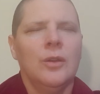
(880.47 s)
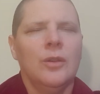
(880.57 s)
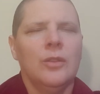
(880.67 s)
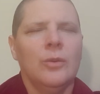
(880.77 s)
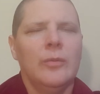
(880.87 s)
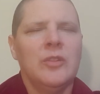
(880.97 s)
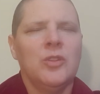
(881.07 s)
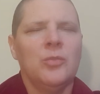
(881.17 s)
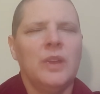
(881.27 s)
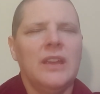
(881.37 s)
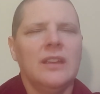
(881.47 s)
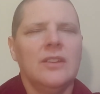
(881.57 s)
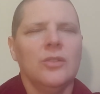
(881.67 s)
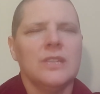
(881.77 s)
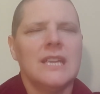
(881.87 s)
The women who pick
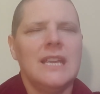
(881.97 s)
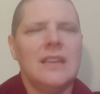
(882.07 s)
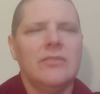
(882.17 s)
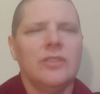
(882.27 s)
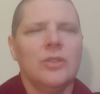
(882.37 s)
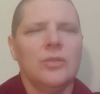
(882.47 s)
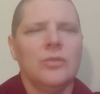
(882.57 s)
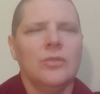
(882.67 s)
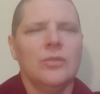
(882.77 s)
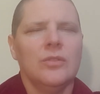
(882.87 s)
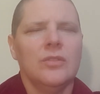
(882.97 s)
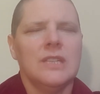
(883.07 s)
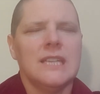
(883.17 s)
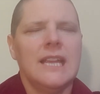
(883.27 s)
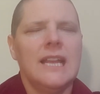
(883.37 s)
your tea for the
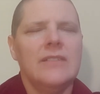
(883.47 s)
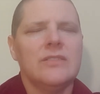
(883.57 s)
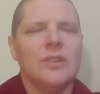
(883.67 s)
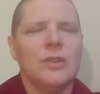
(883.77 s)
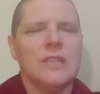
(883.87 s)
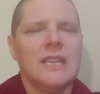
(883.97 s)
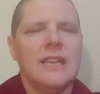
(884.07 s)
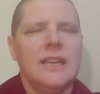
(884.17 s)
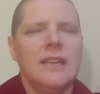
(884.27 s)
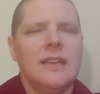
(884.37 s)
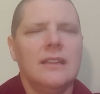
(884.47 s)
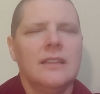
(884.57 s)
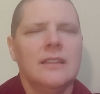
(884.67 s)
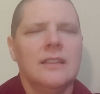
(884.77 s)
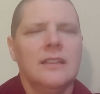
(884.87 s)
tea leaves for your tea,
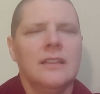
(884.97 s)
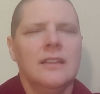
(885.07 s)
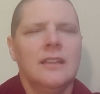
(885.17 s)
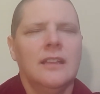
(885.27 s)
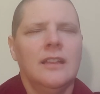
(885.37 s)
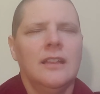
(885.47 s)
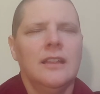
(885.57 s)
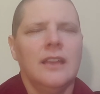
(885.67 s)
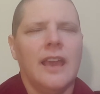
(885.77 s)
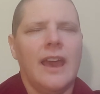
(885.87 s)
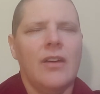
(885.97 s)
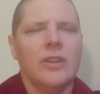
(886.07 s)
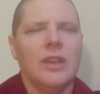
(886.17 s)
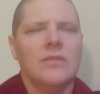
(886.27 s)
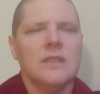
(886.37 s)
the cow
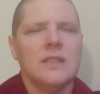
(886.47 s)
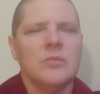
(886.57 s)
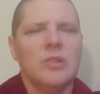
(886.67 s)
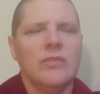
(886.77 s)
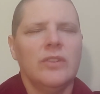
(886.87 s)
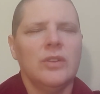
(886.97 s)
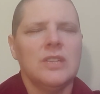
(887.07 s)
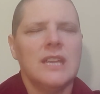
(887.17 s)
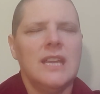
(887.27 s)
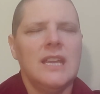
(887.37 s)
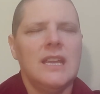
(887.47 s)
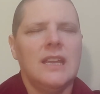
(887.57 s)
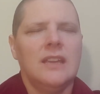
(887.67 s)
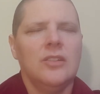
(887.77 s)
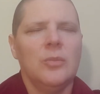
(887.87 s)
that gives its milk for your
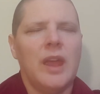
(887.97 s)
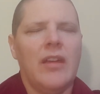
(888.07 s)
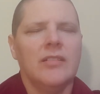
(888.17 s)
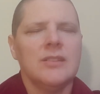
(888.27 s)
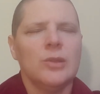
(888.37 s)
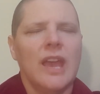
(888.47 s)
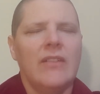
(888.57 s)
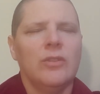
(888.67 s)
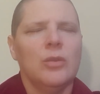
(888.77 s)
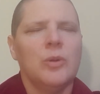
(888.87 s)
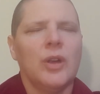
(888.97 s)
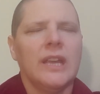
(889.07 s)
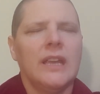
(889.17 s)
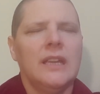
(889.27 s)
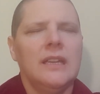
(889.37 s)
tea, your parents who gave you a
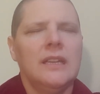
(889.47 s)
body.